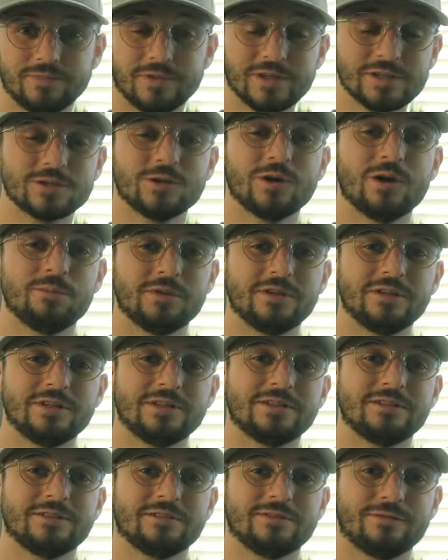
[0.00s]
This will help
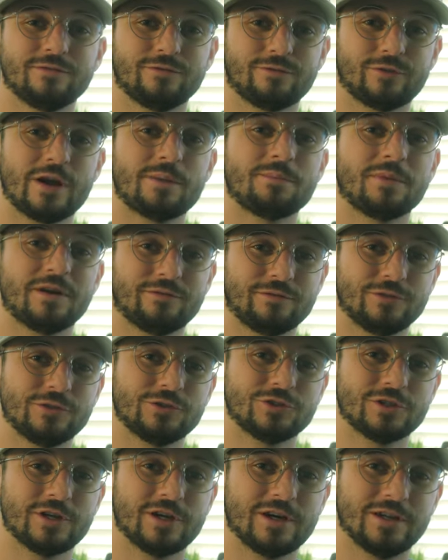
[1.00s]
me frame my
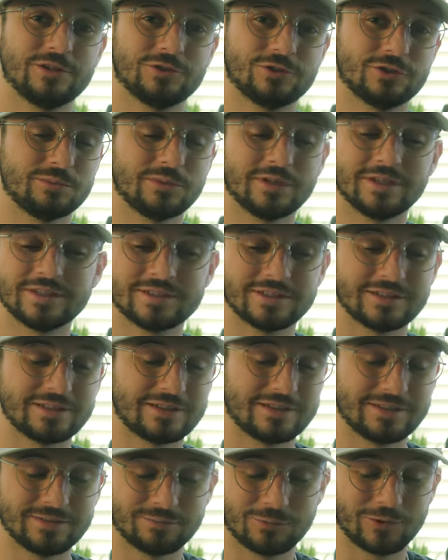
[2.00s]
first shot
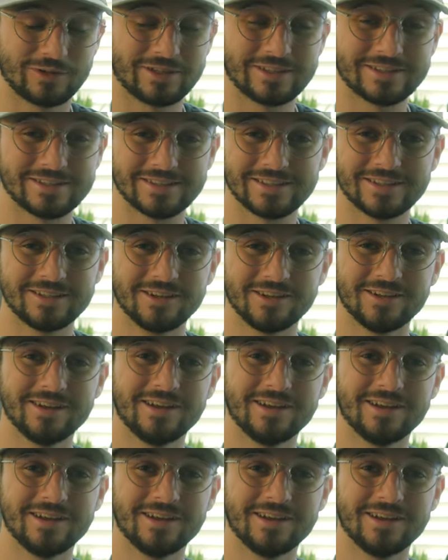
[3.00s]
tremendously more easy.